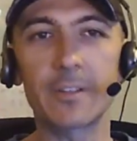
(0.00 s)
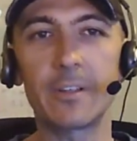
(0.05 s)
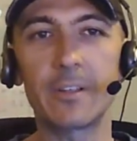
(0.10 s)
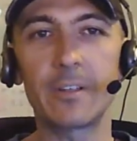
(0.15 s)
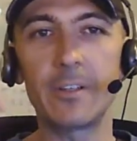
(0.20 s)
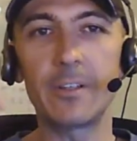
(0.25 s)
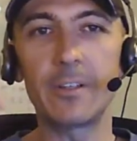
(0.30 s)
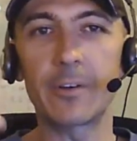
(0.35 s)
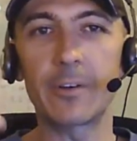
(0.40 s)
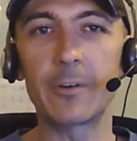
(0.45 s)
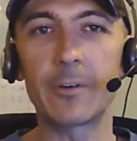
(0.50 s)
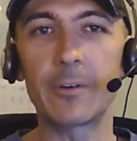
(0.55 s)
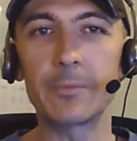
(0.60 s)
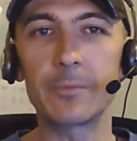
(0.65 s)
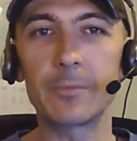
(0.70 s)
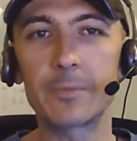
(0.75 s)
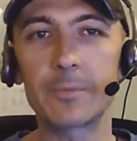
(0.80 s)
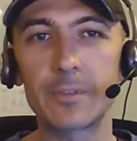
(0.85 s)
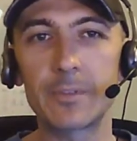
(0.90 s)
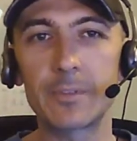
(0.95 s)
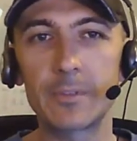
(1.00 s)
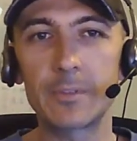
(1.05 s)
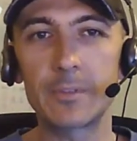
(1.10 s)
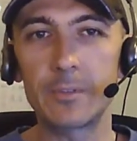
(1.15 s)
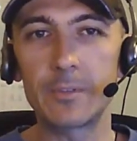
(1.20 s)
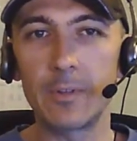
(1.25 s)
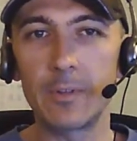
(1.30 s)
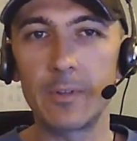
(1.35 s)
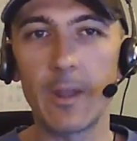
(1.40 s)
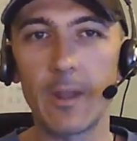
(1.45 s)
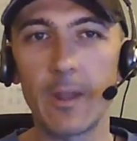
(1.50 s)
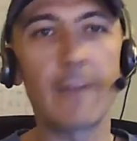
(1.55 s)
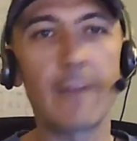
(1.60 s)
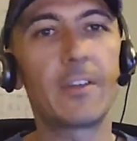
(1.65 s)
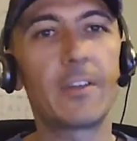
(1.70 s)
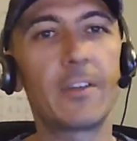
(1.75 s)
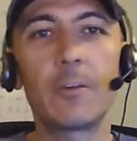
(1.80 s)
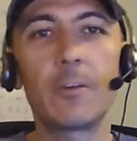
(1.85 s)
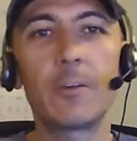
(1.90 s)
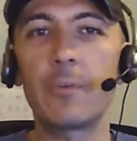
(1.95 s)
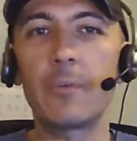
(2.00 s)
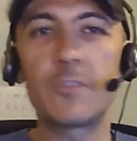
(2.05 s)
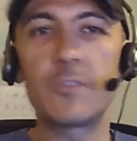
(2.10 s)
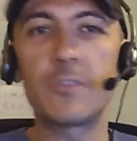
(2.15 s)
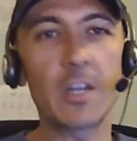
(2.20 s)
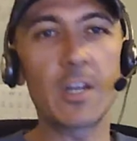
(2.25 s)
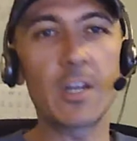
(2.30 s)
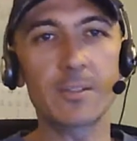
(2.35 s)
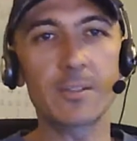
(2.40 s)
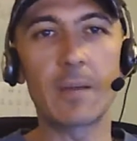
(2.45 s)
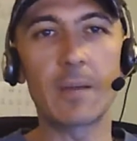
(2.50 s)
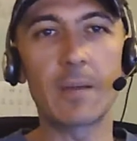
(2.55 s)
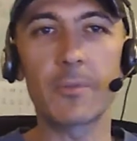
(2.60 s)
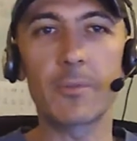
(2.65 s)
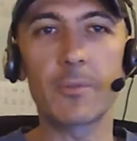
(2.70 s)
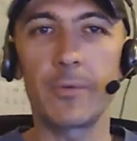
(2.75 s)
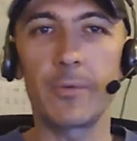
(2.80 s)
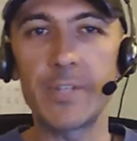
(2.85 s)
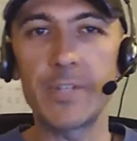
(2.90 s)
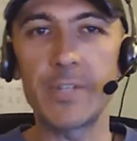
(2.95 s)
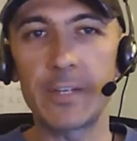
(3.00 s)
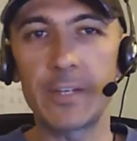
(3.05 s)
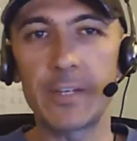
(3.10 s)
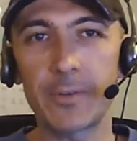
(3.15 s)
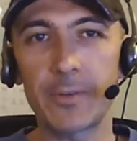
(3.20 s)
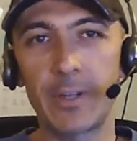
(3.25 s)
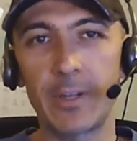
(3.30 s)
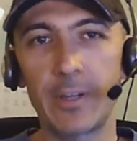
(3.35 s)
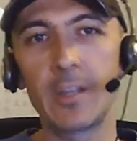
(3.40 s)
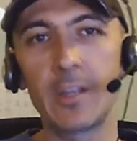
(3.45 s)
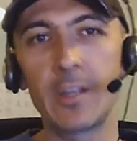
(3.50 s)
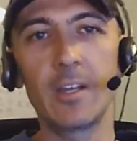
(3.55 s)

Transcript: Your own life. We've just come through January.